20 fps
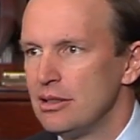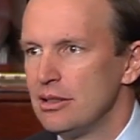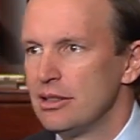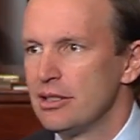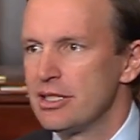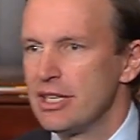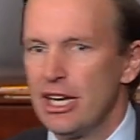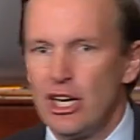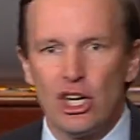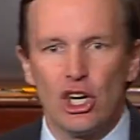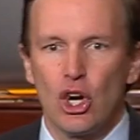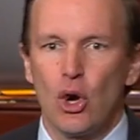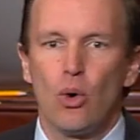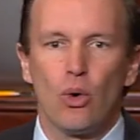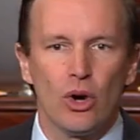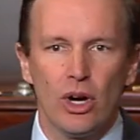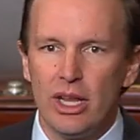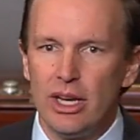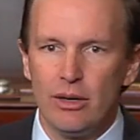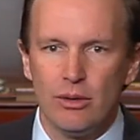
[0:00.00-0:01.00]
Senator
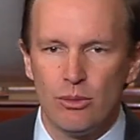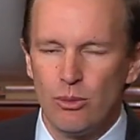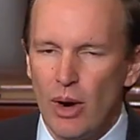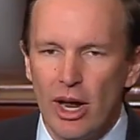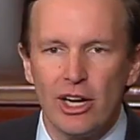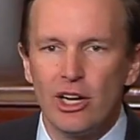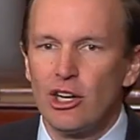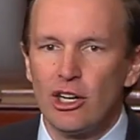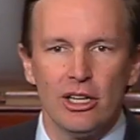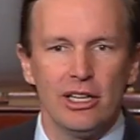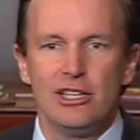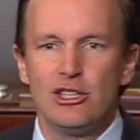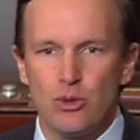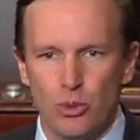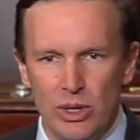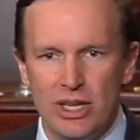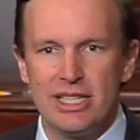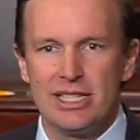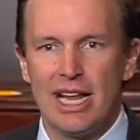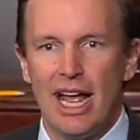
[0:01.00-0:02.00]
Cornyn regularly
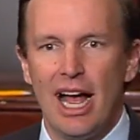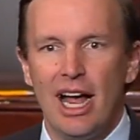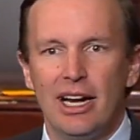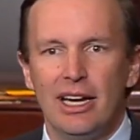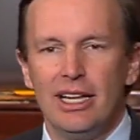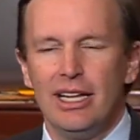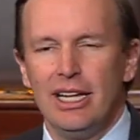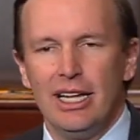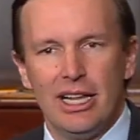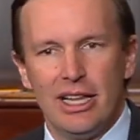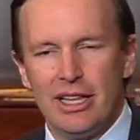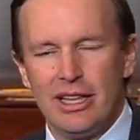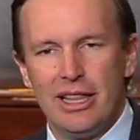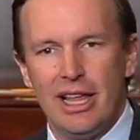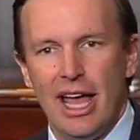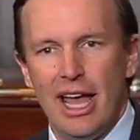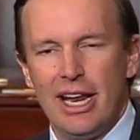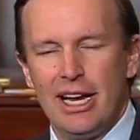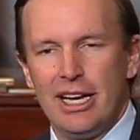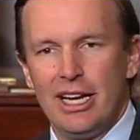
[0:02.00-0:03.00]
tweets out
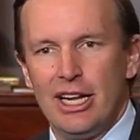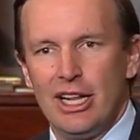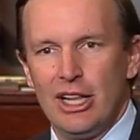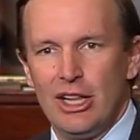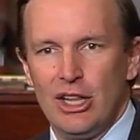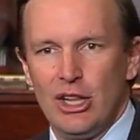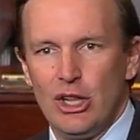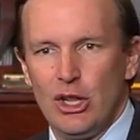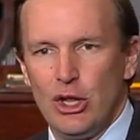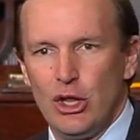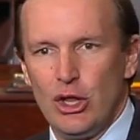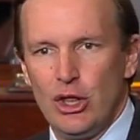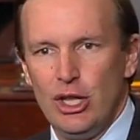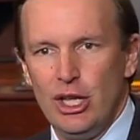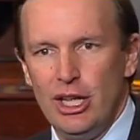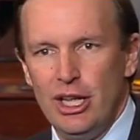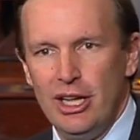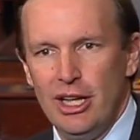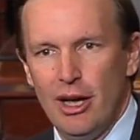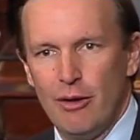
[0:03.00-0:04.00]
that
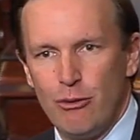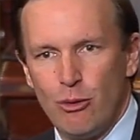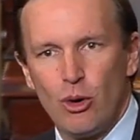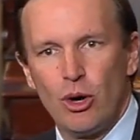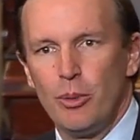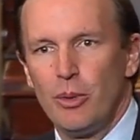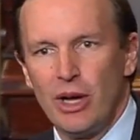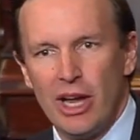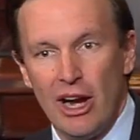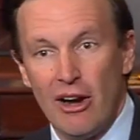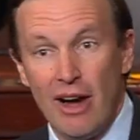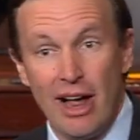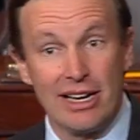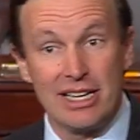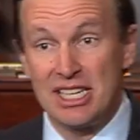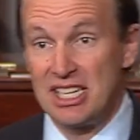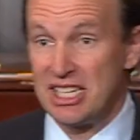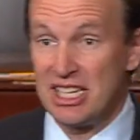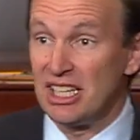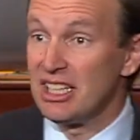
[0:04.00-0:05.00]
the Affordable Care Act
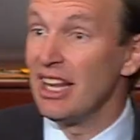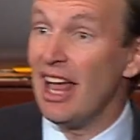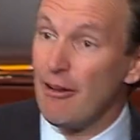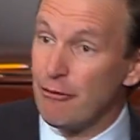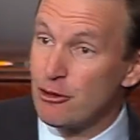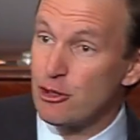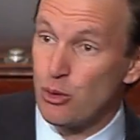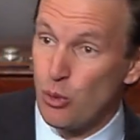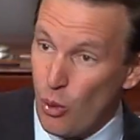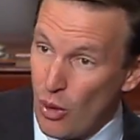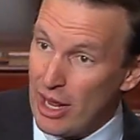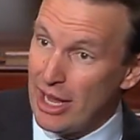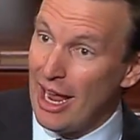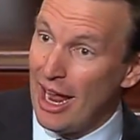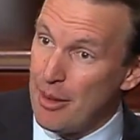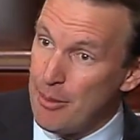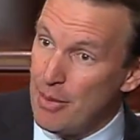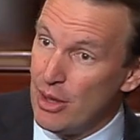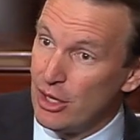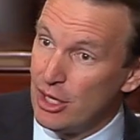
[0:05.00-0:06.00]
still left
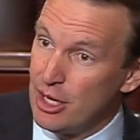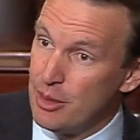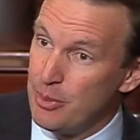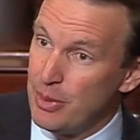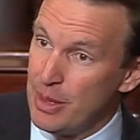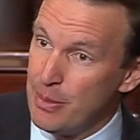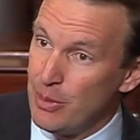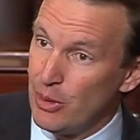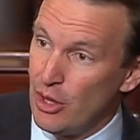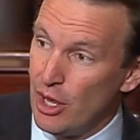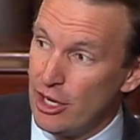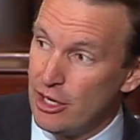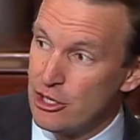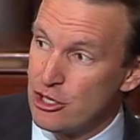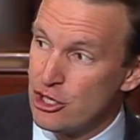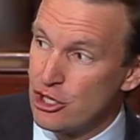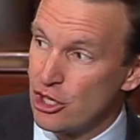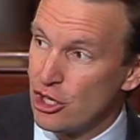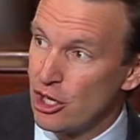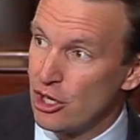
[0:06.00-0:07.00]
28 million people
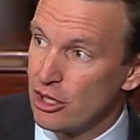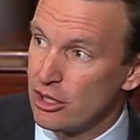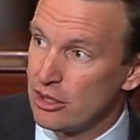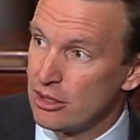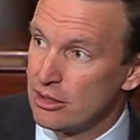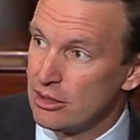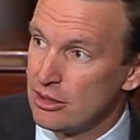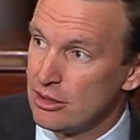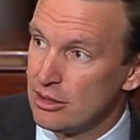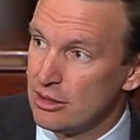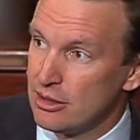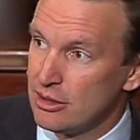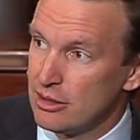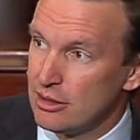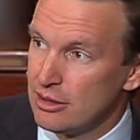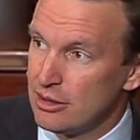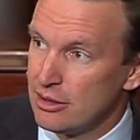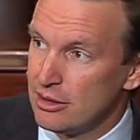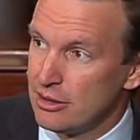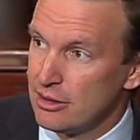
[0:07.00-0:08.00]
uninsured.
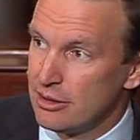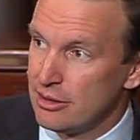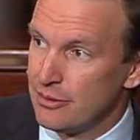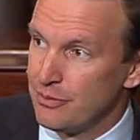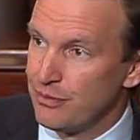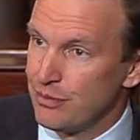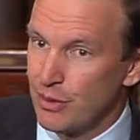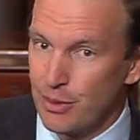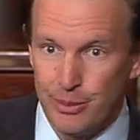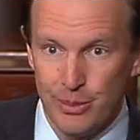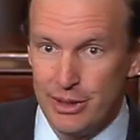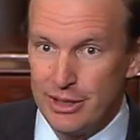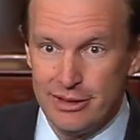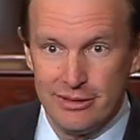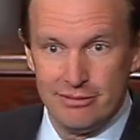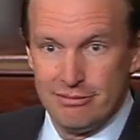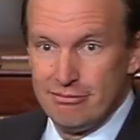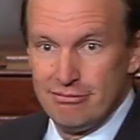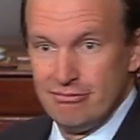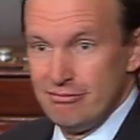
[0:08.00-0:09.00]
But
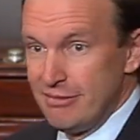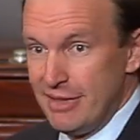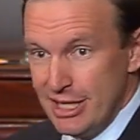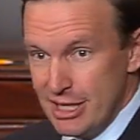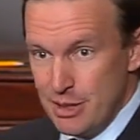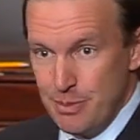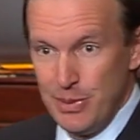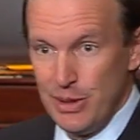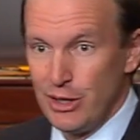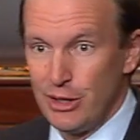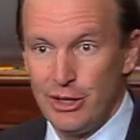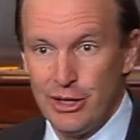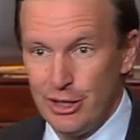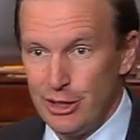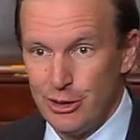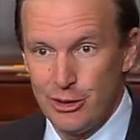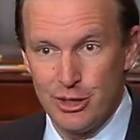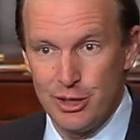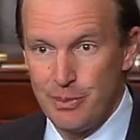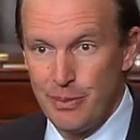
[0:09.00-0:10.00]
this bill that
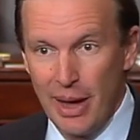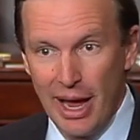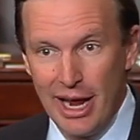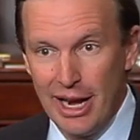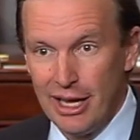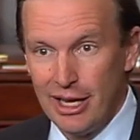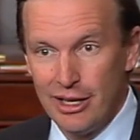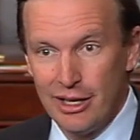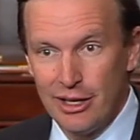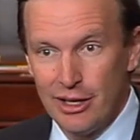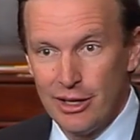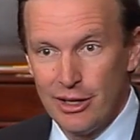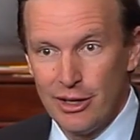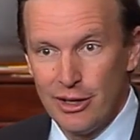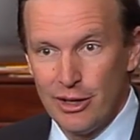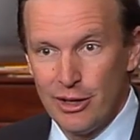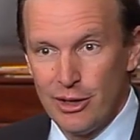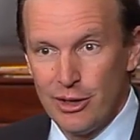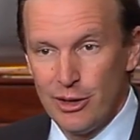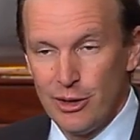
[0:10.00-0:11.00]
you're debating
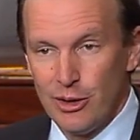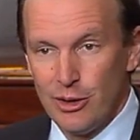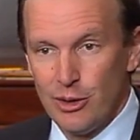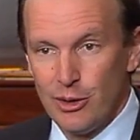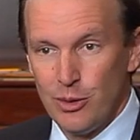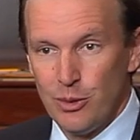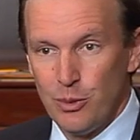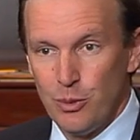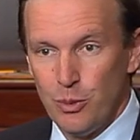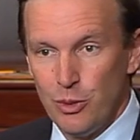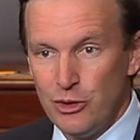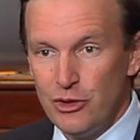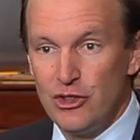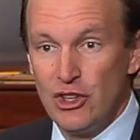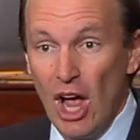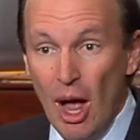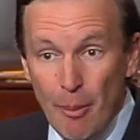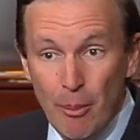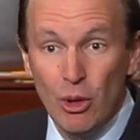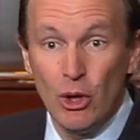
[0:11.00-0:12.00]
will
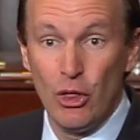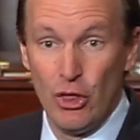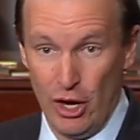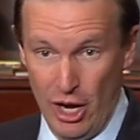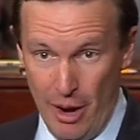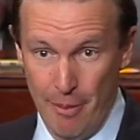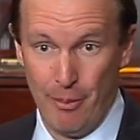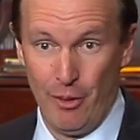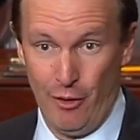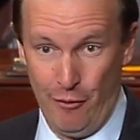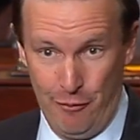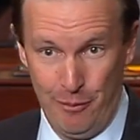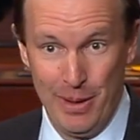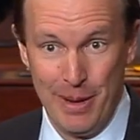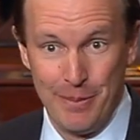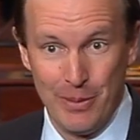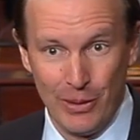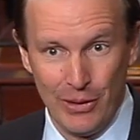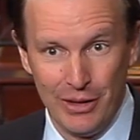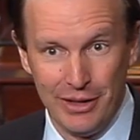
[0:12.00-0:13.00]
double the number of
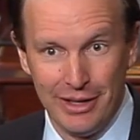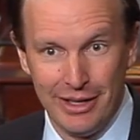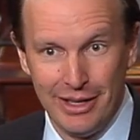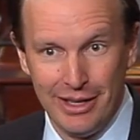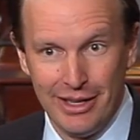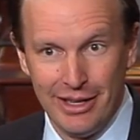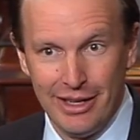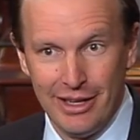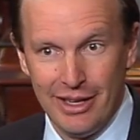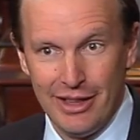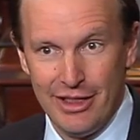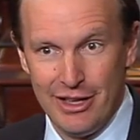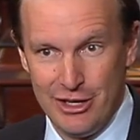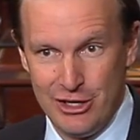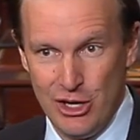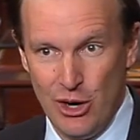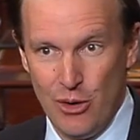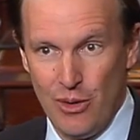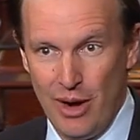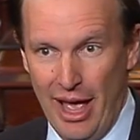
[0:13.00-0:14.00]
people that
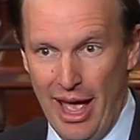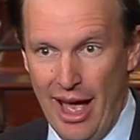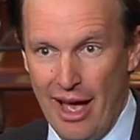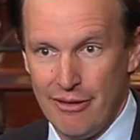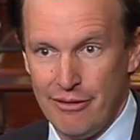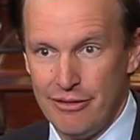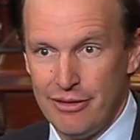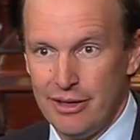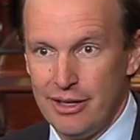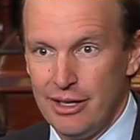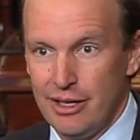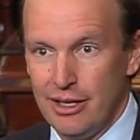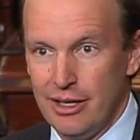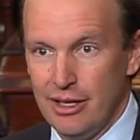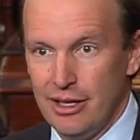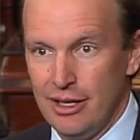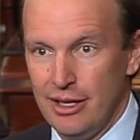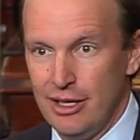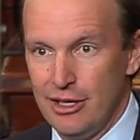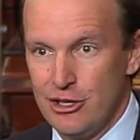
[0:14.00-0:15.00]
don't have
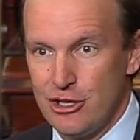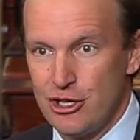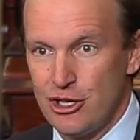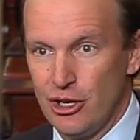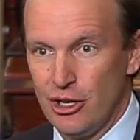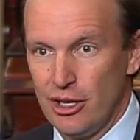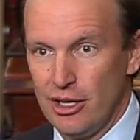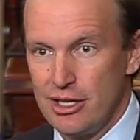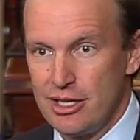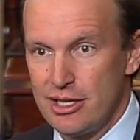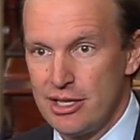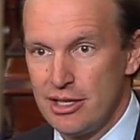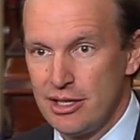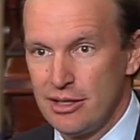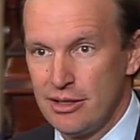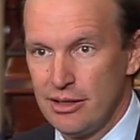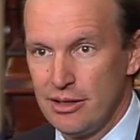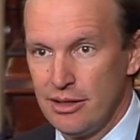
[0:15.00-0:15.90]
insurance